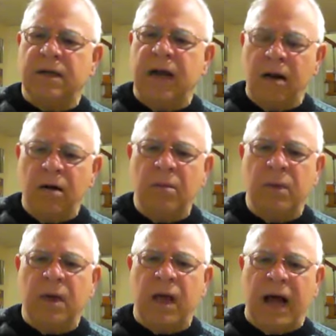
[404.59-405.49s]

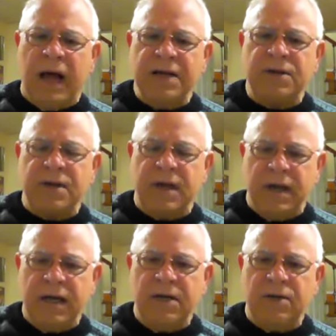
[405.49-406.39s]
terrible ice
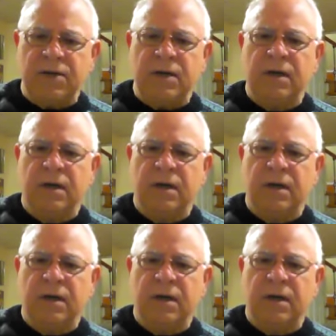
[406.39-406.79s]
age